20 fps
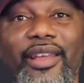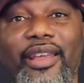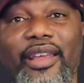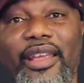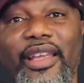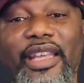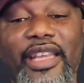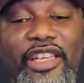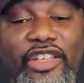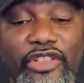
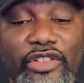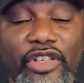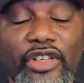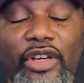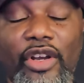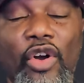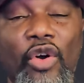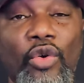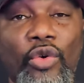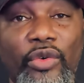And he should
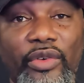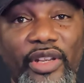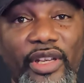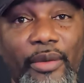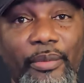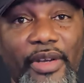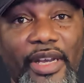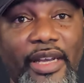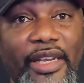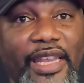hold
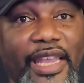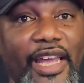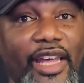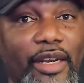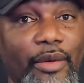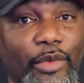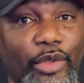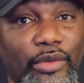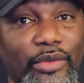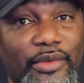them
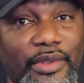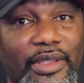accountable.